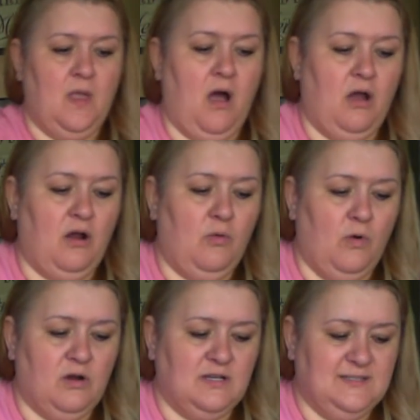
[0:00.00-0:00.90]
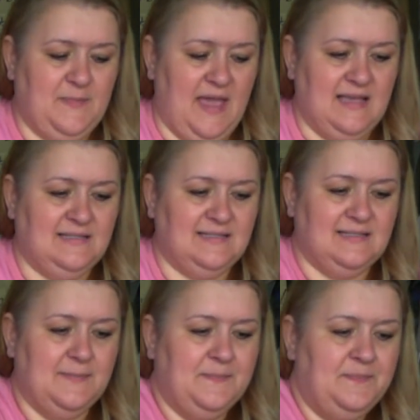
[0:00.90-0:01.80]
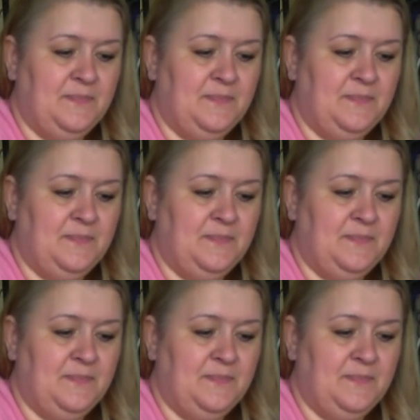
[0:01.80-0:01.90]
on our workspace.